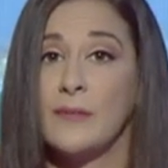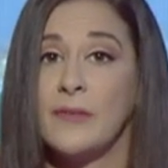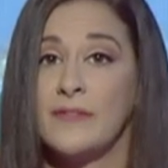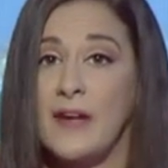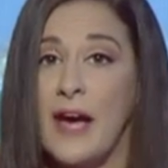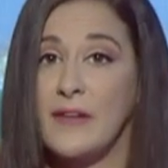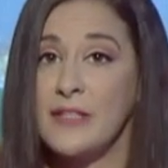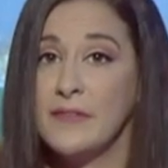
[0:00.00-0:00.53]
were
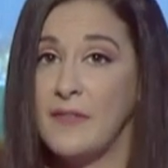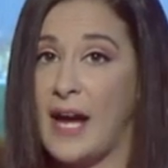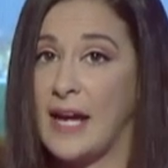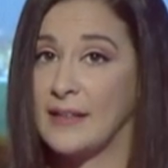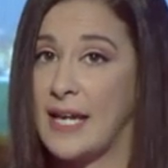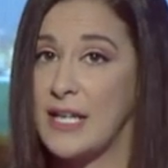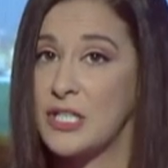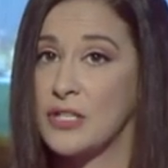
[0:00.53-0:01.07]
found in
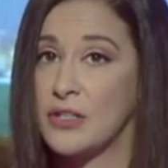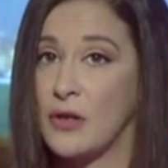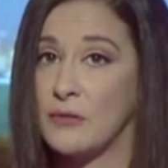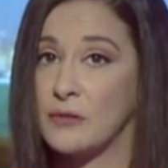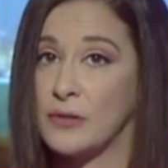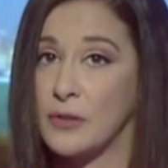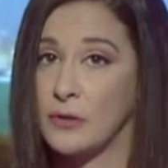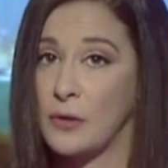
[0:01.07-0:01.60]
violation
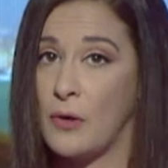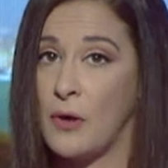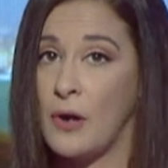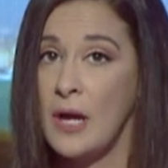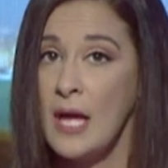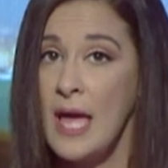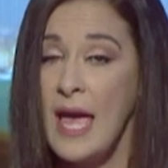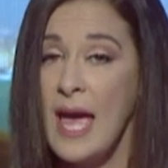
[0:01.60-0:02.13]
of the law,